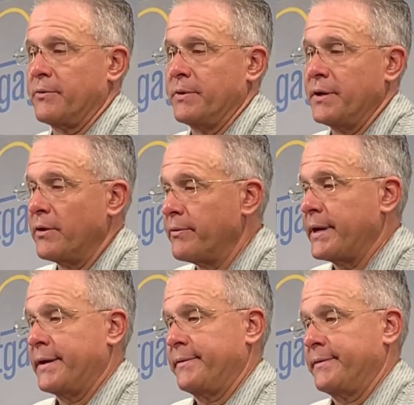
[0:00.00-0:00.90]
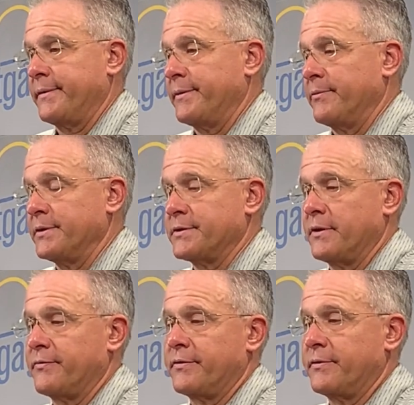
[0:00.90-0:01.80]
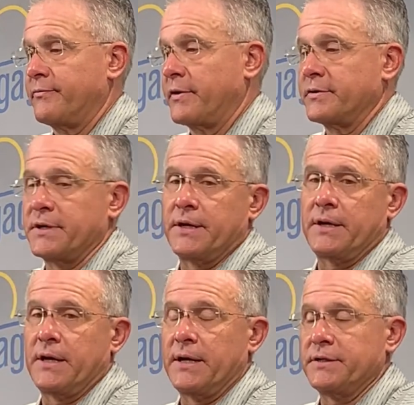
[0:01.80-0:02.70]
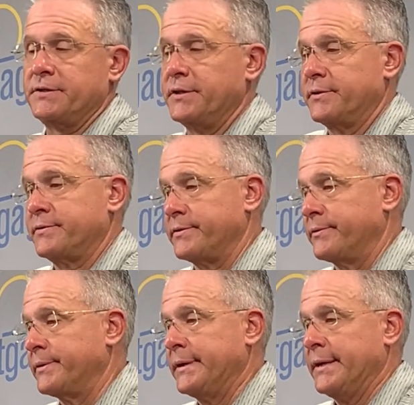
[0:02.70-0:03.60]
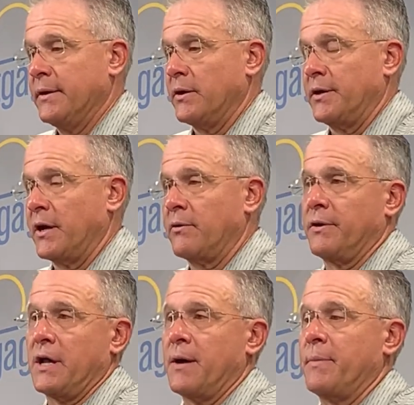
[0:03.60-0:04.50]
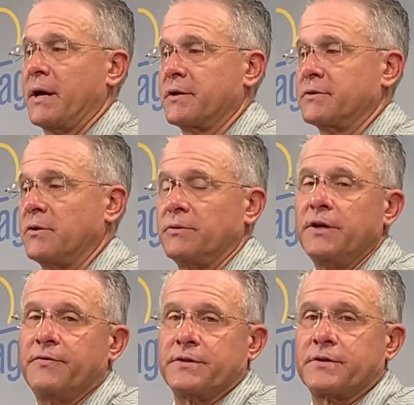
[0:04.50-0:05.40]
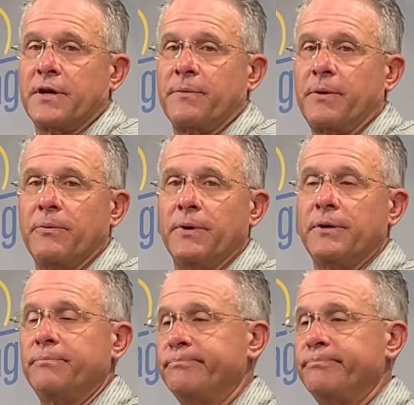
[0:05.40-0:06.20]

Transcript: We know that. I mean, we saw for firsthand last year. So, but not only the linebackers, the whole defense is going to play well.